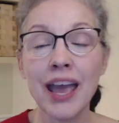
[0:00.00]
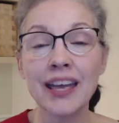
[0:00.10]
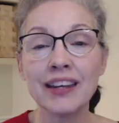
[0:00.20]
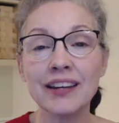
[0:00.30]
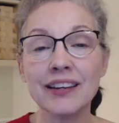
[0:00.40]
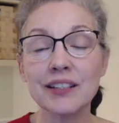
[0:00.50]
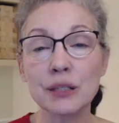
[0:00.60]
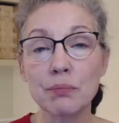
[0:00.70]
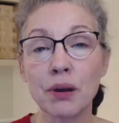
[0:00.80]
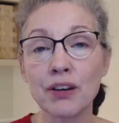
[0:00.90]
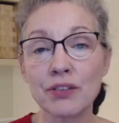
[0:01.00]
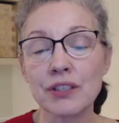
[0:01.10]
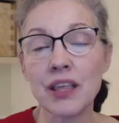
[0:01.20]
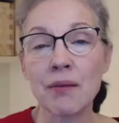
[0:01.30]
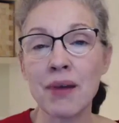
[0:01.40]
and it
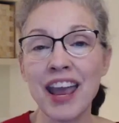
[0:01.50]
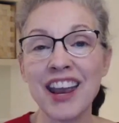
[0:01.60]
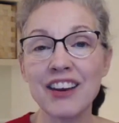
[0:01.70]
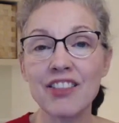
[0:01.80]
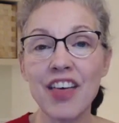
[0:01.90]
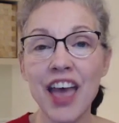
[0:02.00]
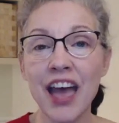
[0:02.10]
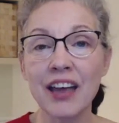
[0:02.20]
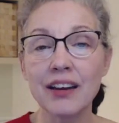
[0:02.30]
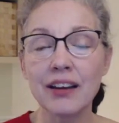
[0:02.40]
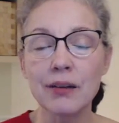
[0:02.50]
inspires them and that